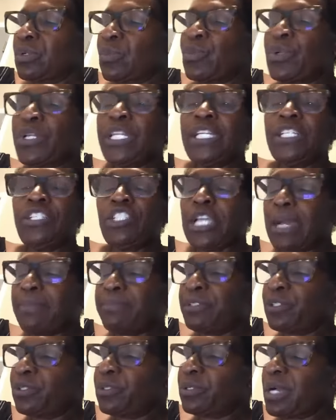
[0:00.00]
Reading
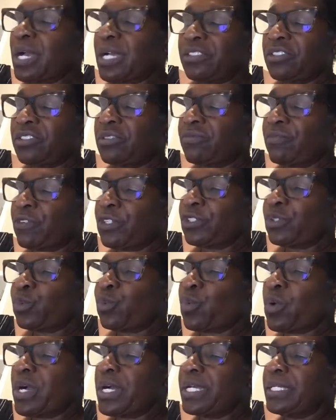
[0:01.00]
chapter, uh, verse
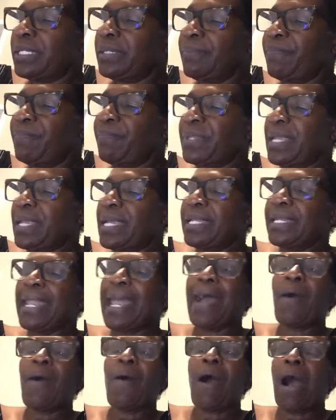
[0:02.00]
1
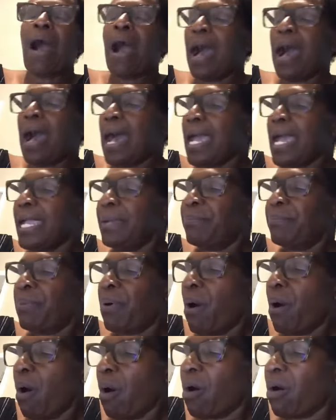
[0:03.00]
Now I,
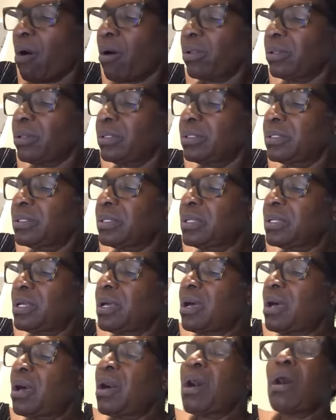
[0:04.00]
Paul,
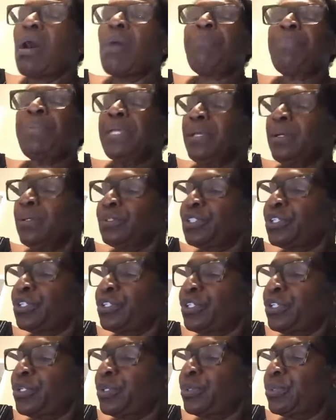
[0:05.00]
appeal to
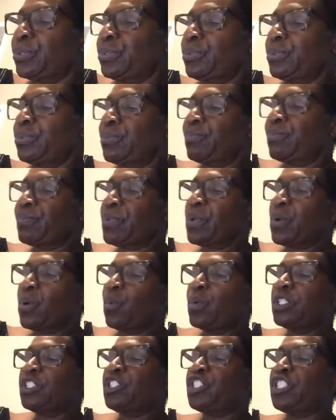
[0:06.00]
you
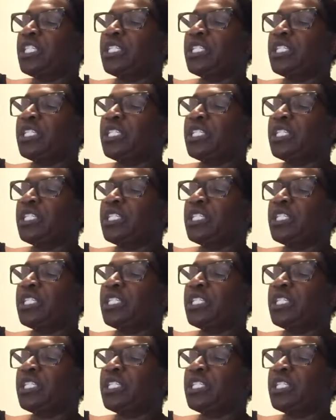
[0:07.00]
with